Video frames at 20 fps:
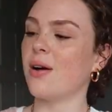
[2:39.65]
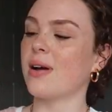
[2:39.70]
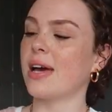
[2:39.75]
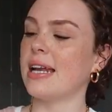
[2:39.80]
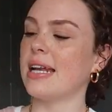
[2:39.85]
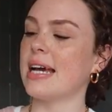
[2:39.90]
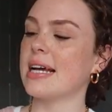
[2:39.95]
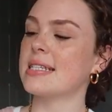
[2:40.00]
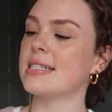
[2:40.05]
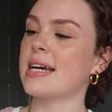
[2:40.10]

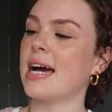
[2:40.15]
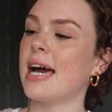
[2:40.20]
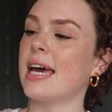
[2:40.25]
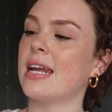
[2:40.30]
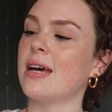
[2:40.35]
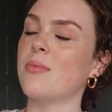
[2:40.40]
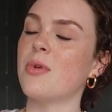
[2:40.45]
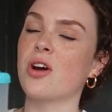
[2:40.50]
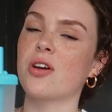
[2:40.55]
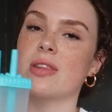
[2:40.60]
Okay, next
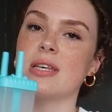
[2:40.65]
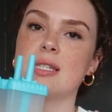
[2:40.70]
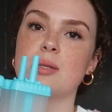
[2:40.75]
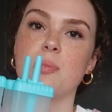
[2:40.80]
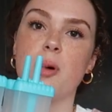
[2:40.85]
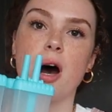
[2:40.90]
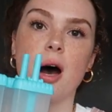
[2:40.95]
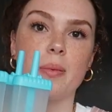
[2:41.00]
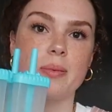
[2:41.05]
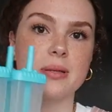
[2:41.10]
item are these
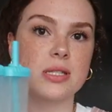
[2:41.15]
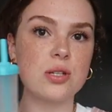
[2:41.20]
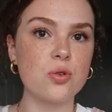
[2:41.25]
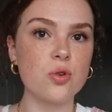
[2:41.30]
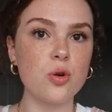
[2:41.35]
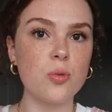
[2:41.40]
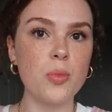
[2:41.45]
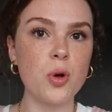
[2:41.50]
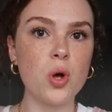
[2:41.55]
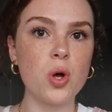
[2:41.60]

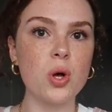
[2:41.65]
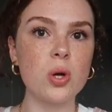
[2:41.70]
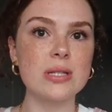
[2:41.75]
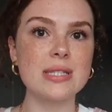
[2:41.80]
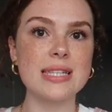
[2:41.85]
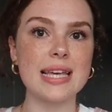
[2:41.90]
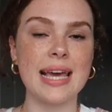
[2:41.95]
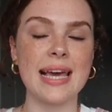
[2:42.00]
popsicle molds,